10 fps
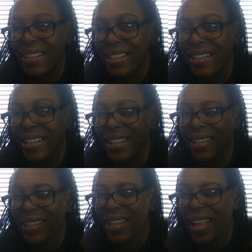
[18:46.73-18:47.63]

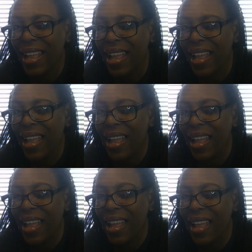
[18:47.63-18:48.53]

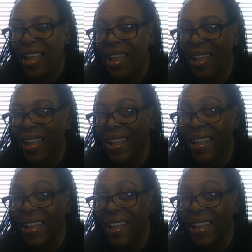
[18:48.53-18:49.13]
Nobody speaks.